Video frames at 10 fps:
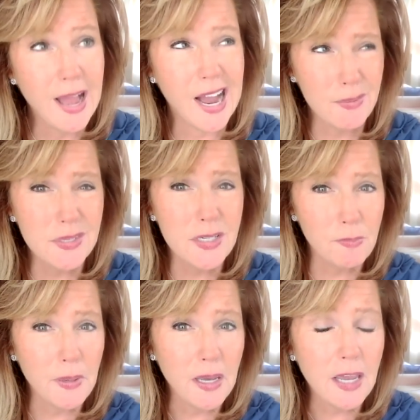I'm still
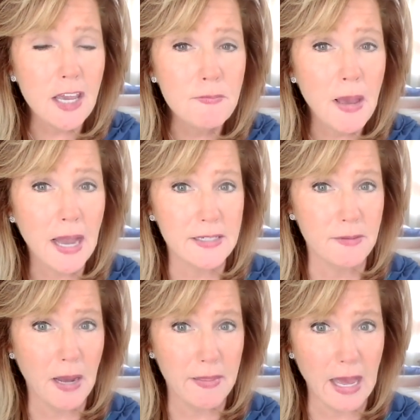being impacted
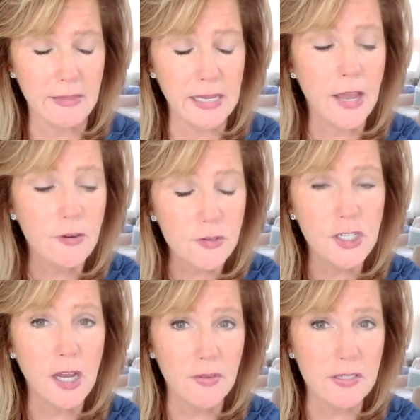by that. The
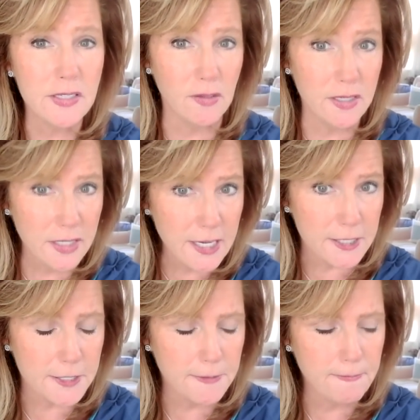energy of it still
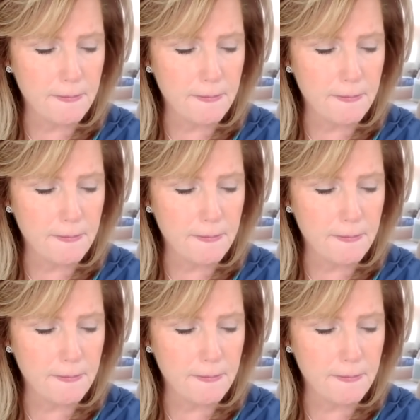exists.